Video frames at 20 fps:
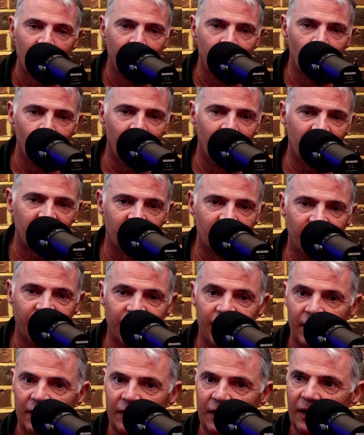Marshall
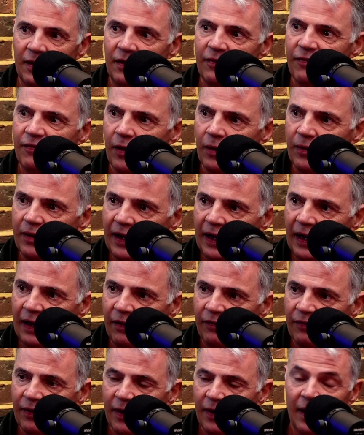funded Vote
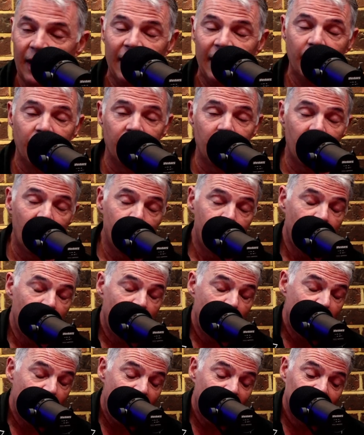Leave. He,
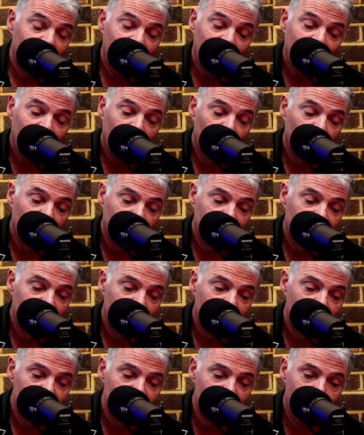apparently, according to
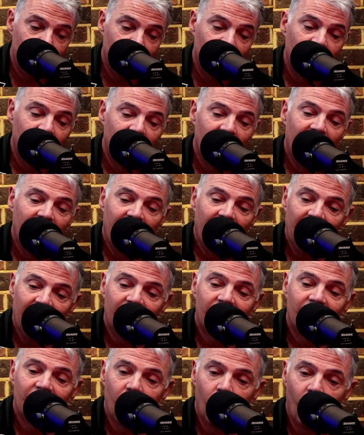Tim Shipman,
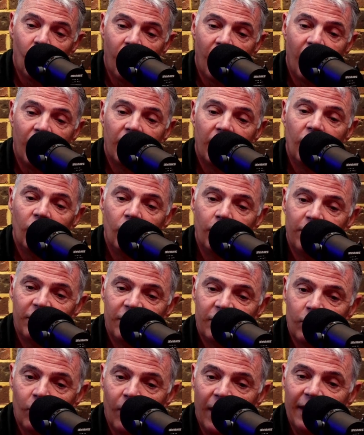he's the one who
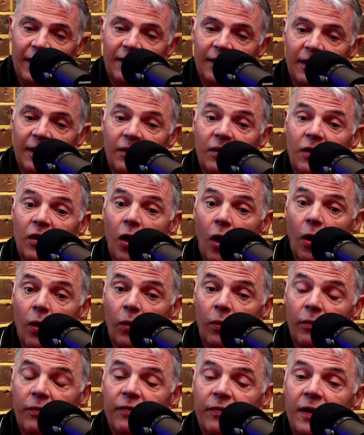persuaded
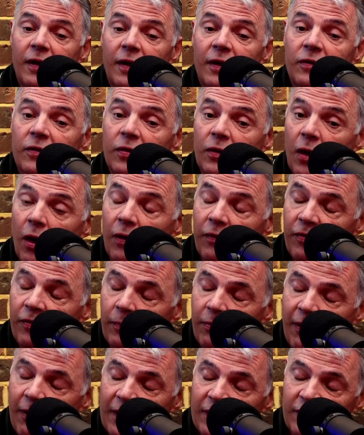Gove to go for
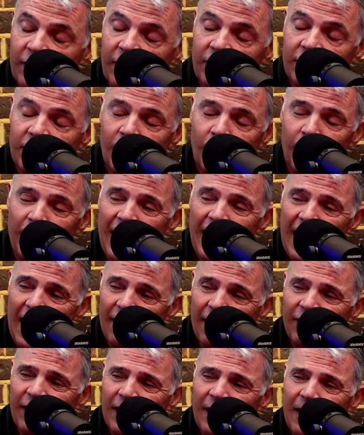Brexit. So we
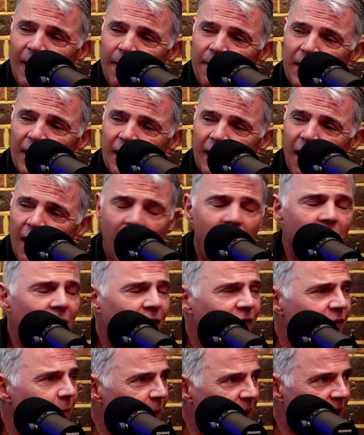have
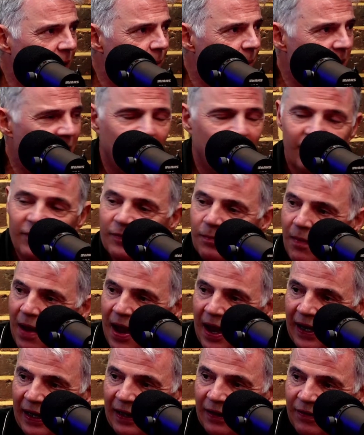£500 million
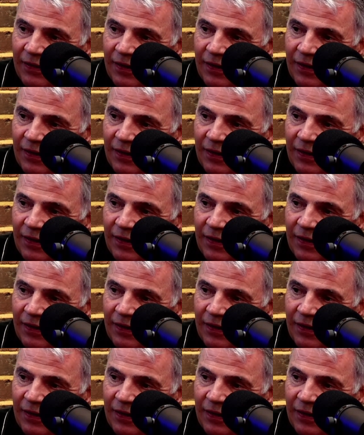made